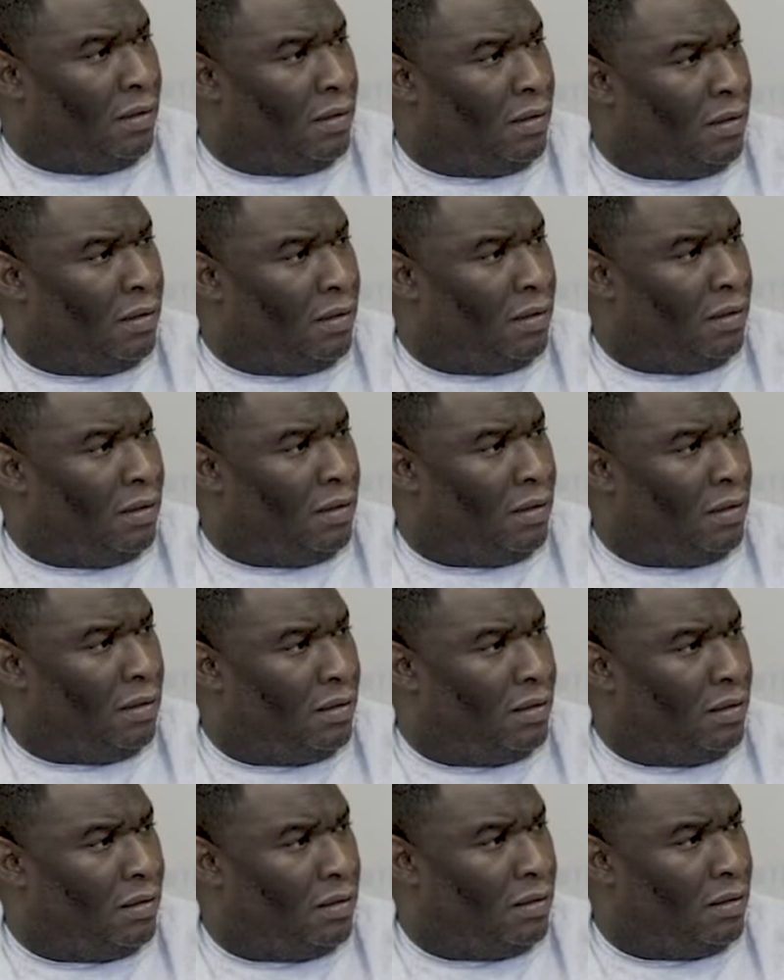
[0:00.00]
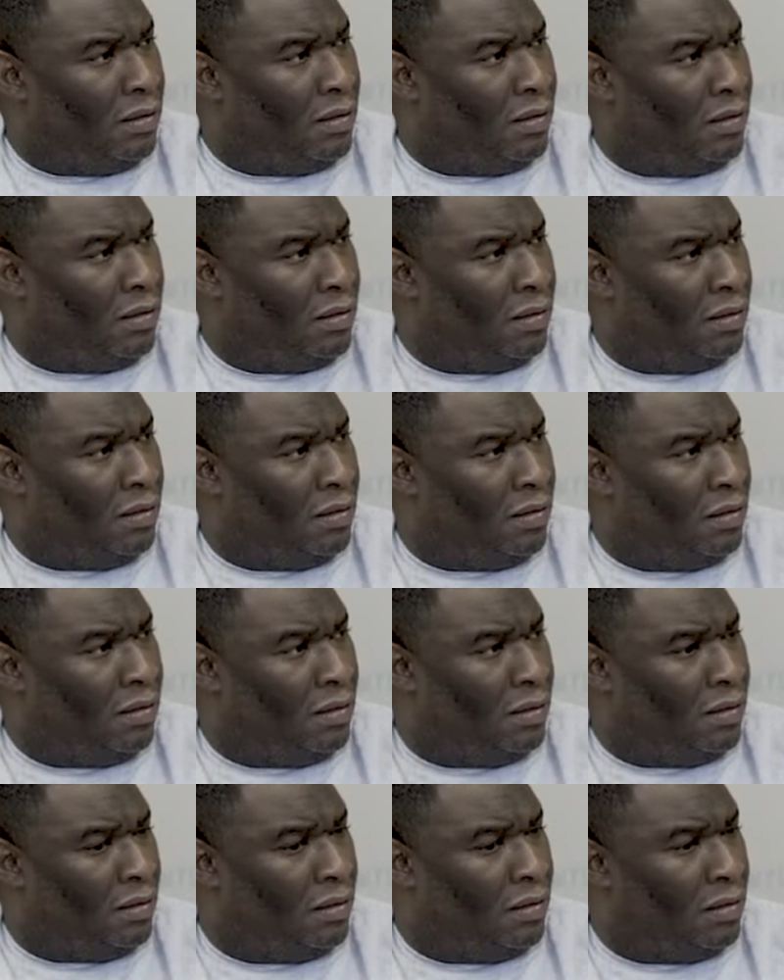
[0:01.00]

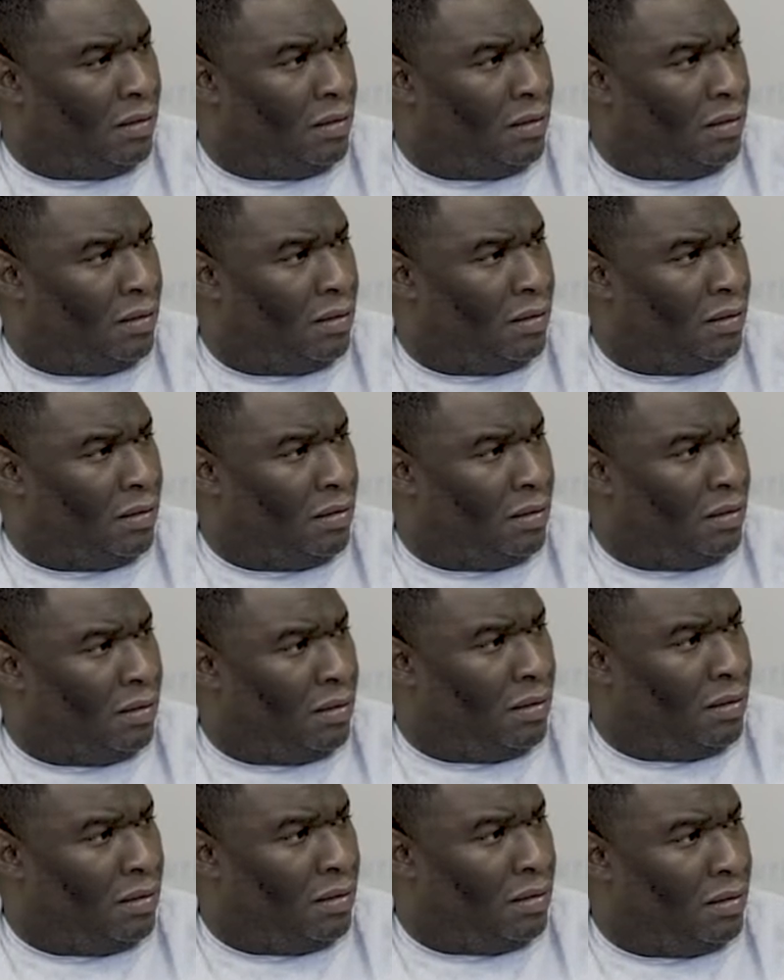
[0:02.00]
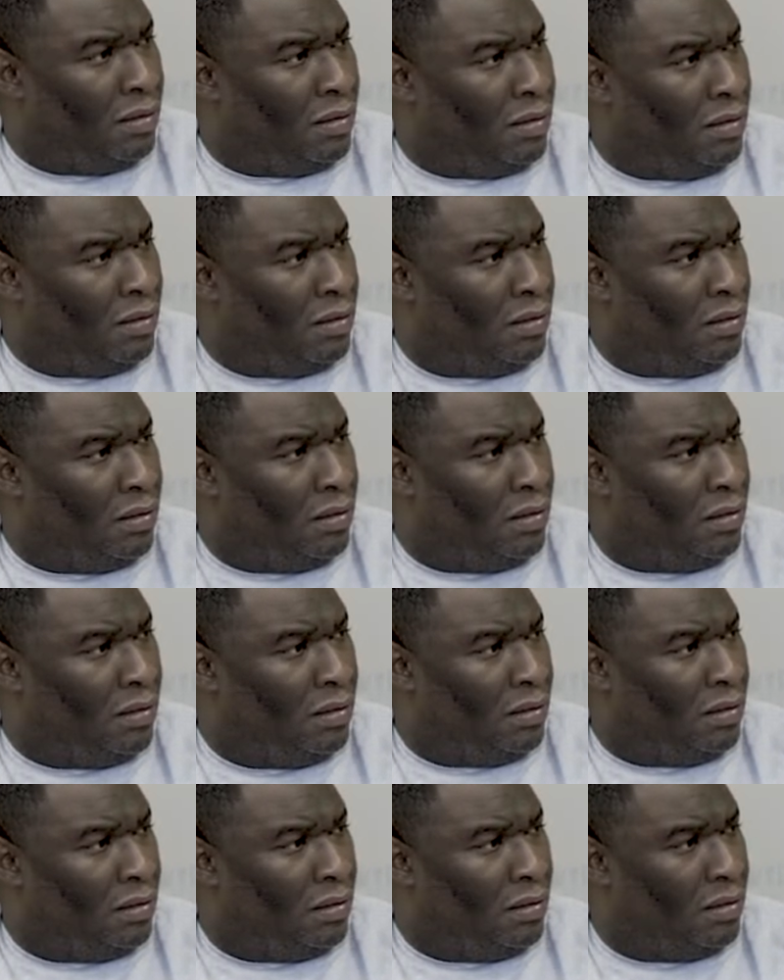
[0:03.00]

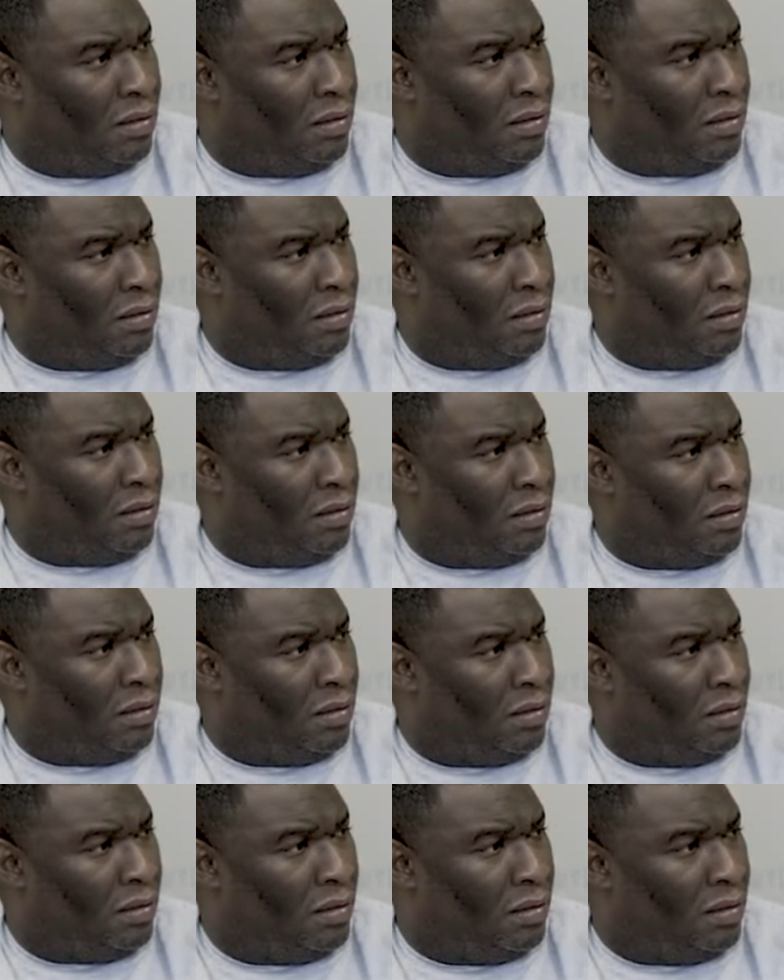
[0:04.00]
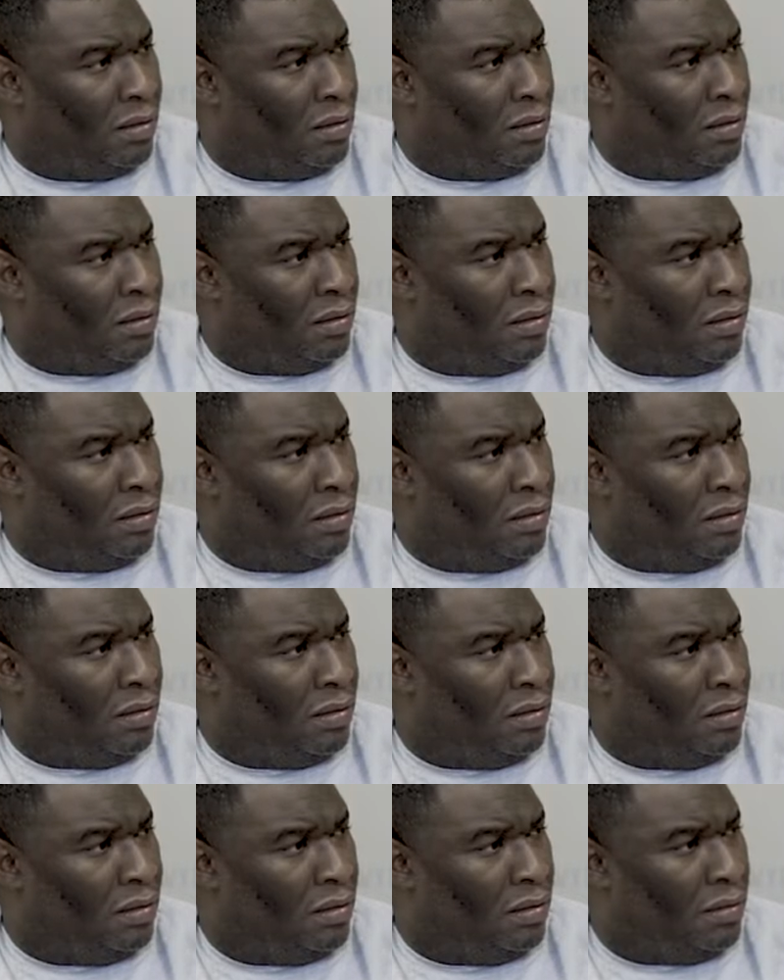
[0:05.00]

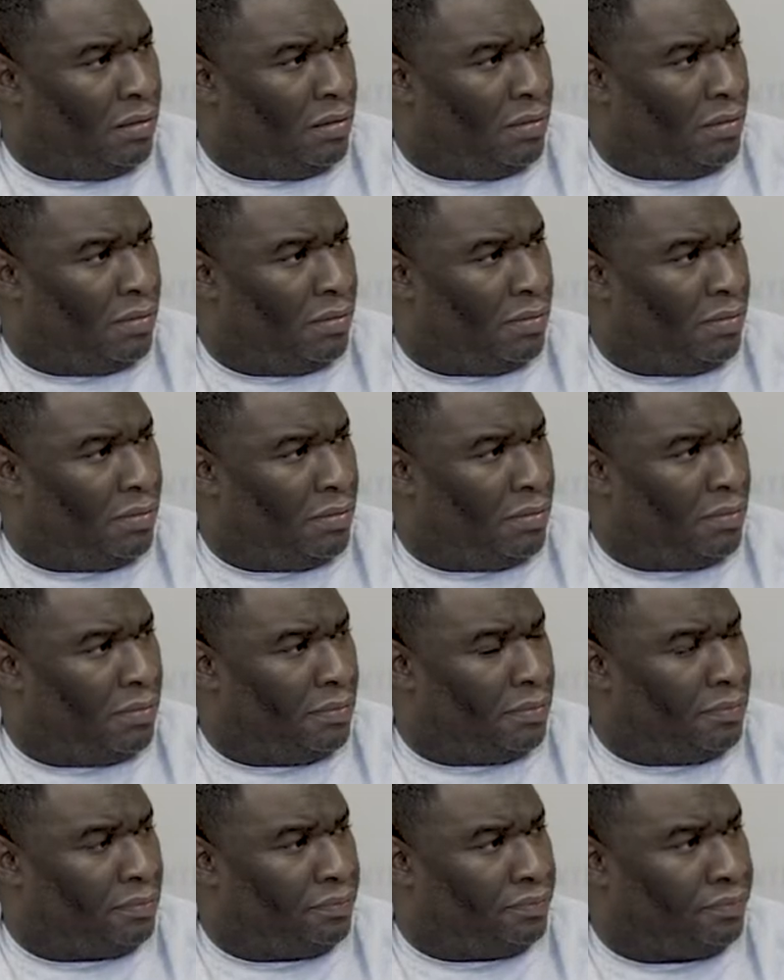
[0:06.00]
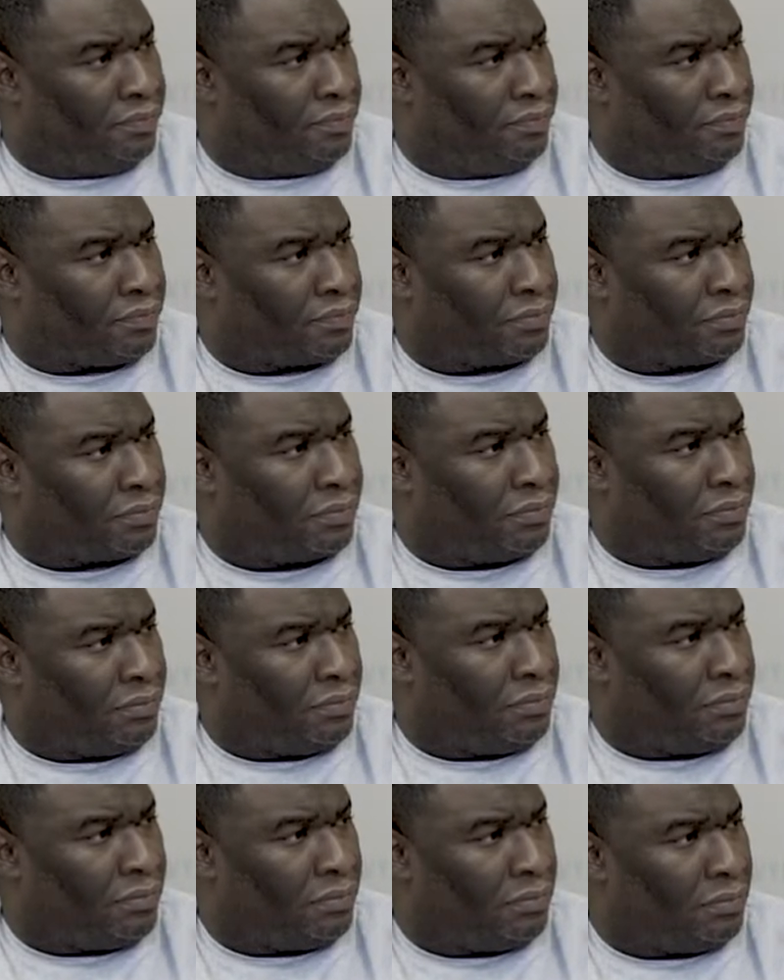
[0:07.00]
The person shown says nothing.